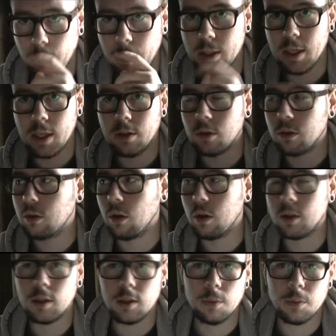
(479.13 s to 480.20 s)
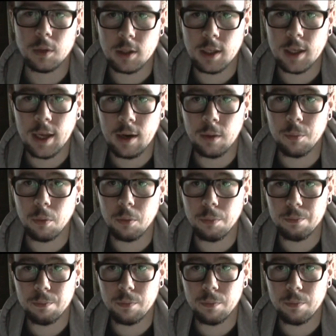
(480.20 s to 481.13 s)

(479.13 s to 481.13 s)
I mean, Jesus Christ, there's a missing cannibal,